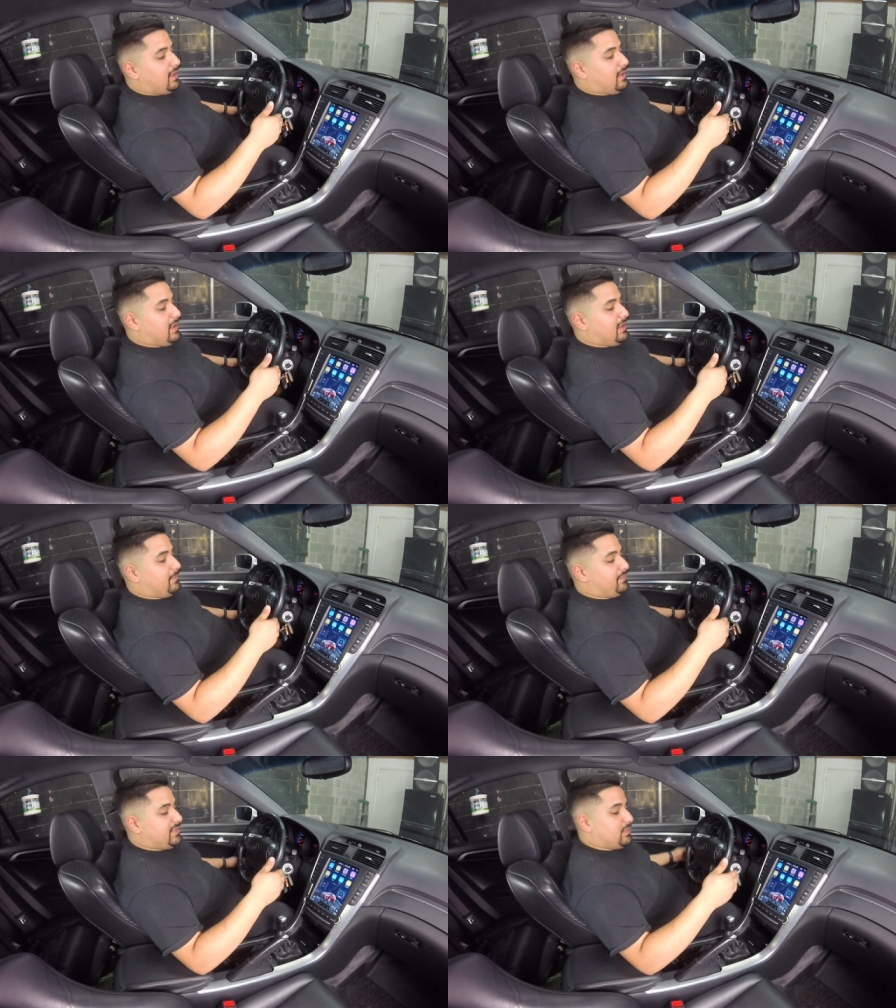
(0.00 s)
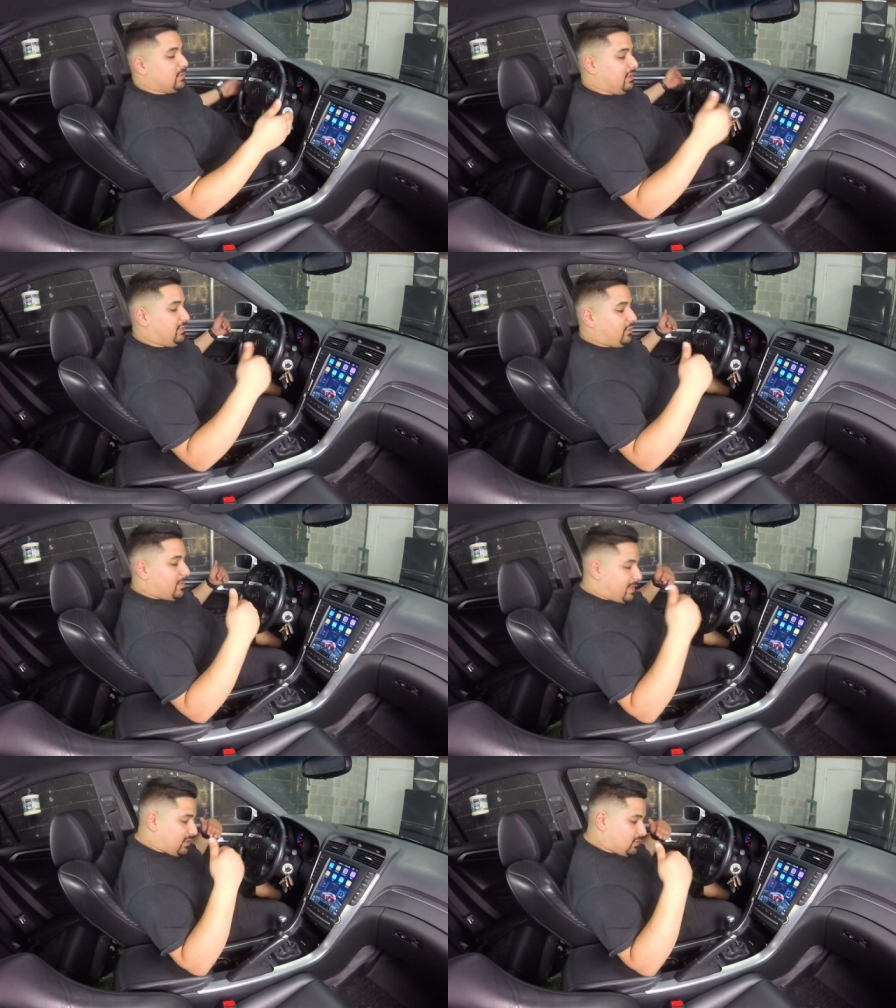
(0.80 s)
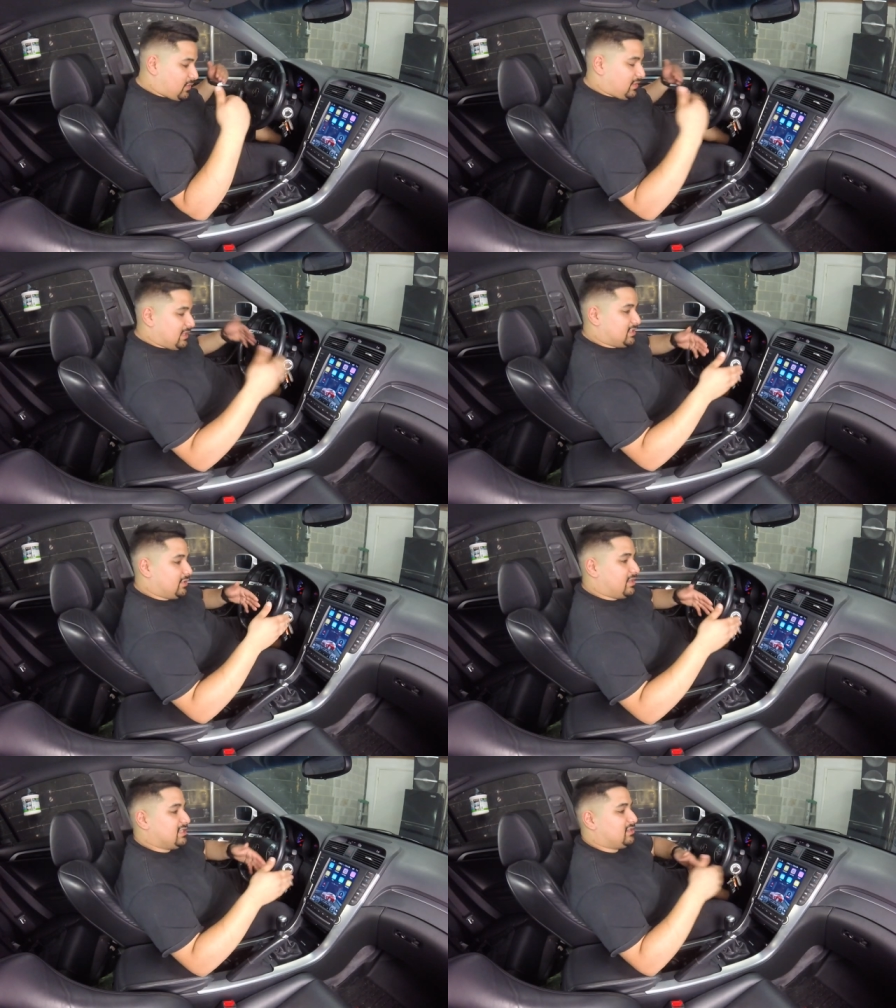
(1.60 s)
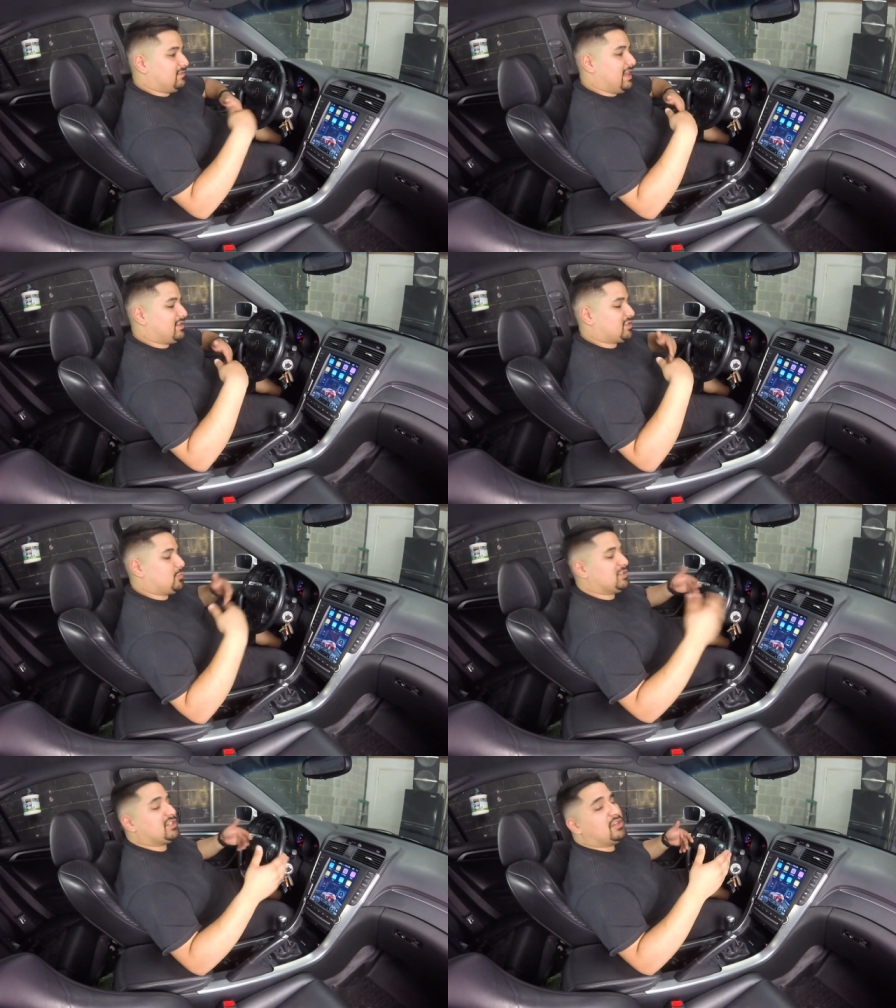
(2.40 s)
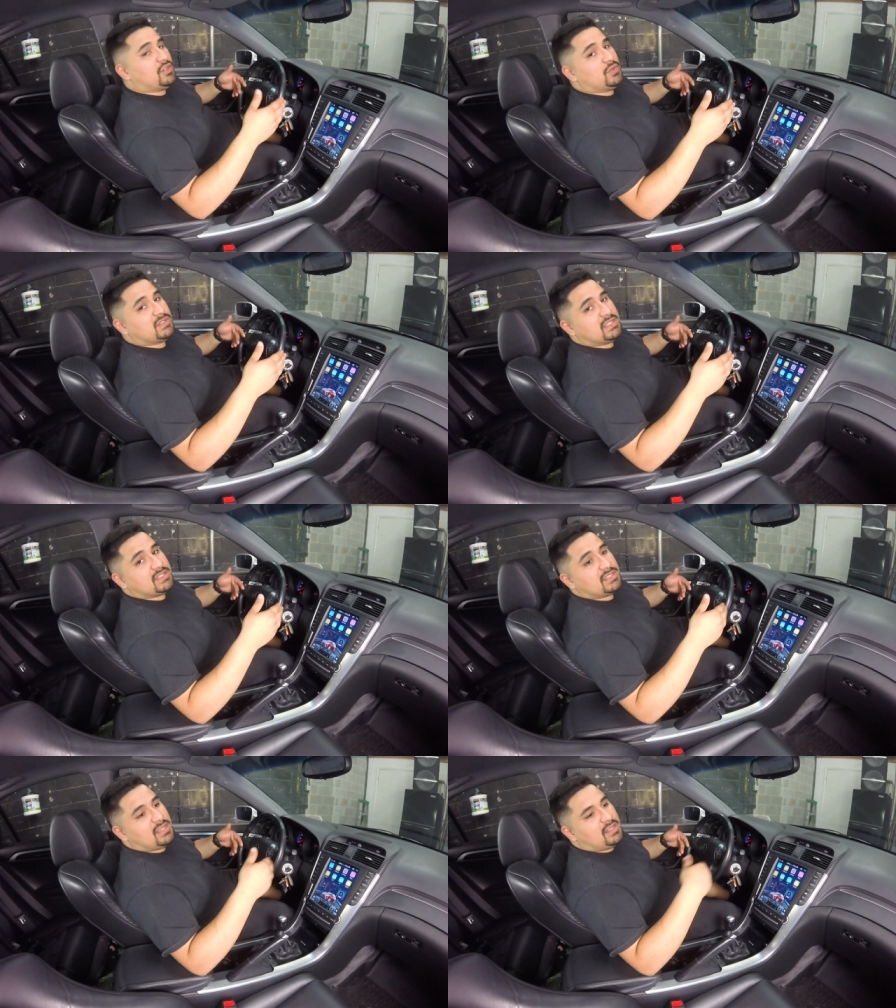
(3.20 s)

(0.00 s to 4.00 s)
Uh, they really thought about, you know, the integration of how someone's going to use this.